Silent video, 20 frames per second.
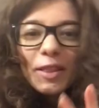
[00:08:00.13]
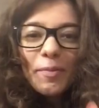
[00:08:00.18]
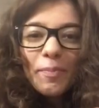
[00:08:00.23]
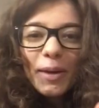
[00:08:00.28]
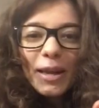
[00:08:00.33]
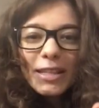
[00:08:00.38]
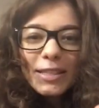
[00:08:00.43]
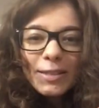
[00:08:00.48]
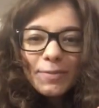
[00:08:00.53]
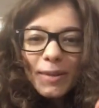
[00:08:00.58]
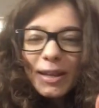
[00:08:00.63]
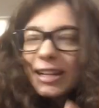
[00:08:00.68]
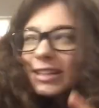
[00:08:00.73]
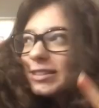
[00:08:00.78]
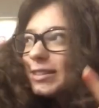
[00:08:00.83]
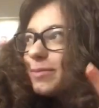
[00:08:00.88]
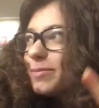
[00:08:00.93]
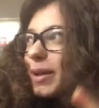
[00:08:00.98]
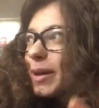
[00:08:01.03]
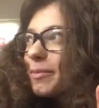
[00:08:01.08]
in the basement,
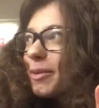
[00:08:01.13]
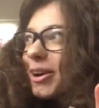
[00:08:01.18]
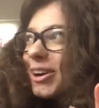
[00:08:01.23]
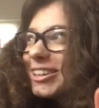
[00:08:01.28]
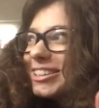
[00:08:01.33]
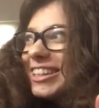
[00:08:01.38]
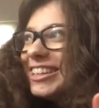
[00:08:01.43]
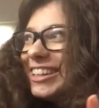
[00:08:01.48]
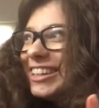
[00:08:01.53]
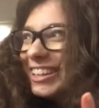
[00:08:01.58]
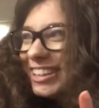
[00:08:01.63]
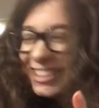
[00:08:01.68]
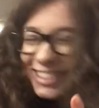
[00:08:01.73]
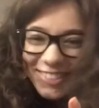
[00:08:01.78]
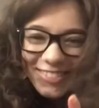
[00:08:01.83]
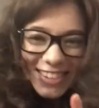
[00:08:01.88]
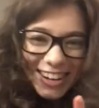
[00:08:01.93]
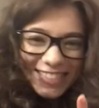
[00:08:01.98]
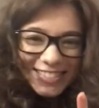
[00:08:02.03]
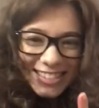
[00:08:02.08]
it's sometimes
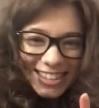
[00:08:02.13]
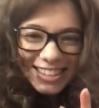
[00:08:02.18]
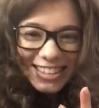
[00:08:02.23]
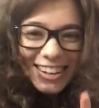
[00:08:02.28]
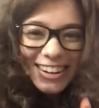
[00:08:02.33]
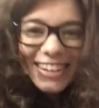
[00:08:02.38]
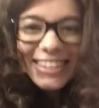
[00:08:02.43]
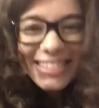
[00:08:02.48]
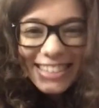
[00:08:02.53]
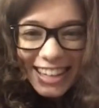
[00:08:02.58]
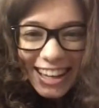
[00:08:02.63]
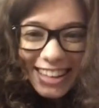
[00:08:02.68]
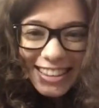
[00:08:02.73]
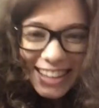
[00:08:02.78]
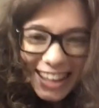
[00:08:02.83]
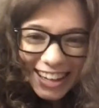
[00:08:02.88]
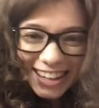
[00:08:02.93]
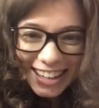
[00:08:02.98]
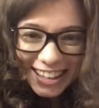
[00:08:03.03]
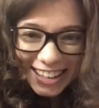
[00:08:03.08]
it's hard to get
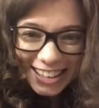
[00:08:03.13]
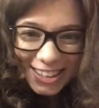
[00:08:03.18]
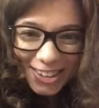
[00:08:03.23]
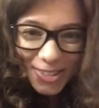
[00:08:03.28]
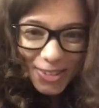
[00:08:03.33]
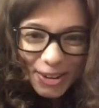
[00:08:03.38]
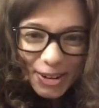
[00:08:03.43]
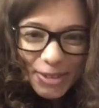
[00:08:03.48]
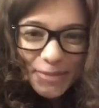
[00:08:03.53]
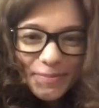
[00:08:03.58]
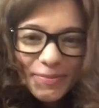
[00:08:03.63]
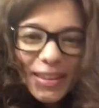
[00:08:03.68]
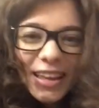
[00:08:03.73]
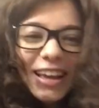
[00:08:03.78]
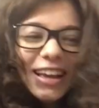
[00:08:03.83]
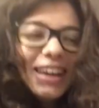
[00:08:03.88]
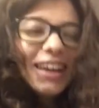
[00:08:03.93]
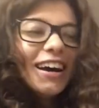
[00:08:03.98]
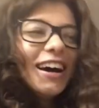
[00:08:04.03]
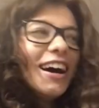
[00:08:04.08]
lighting in your room,
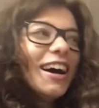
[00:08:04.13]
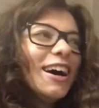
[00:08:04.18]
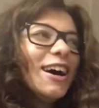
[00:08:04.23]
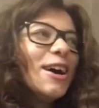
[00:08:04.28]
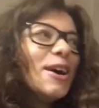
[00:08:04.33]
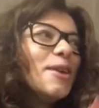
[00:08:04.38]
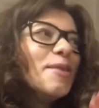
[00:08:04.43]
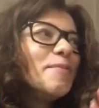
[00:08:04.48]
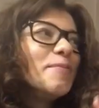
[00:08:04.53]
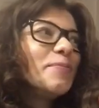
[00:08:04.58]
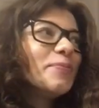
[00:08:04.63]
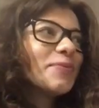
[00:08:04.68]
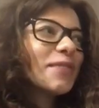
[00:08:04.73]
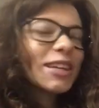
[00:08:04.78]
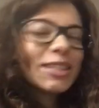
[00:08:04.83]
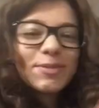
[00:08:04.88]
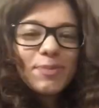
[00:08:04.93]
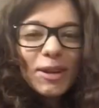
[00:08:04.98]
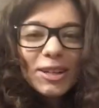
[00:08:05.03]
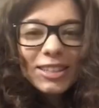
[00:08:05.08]

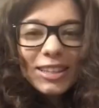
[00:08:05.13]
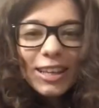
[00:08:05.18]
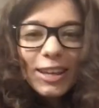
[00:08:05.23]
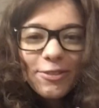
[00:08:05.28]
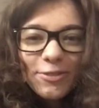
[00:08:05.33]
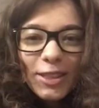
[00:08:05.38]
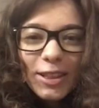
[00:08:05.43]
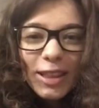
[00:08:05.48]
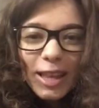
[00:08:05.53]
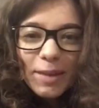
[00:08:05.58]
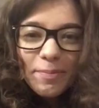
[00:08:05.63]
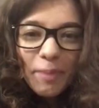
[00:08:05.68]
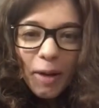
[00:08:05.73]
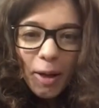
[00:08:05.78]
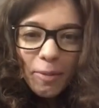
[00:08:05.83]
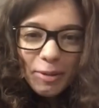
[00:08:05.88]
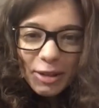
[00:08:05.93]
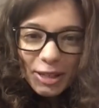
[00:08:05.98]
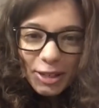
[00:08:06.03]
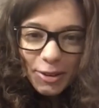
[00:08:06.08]
especially if the light
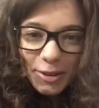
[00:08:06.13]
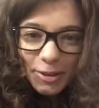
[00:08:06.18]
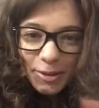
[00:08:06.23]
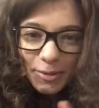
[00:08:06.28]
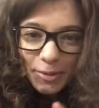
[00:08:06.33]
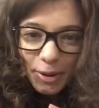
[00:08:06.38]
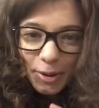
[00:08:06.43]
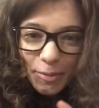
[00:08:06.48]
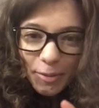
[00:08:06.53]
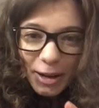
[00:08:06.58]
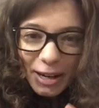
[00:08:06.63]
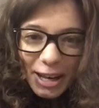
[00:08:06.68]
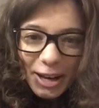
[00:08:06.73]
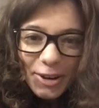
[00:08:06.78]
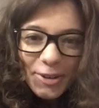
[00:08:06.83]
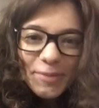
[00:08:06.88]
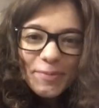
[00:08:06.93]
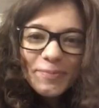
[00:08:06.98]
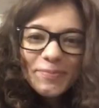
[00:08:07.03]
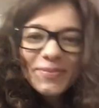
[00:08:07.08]
bulb in your room went
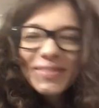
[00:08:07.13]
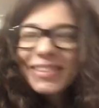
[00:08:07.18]
out.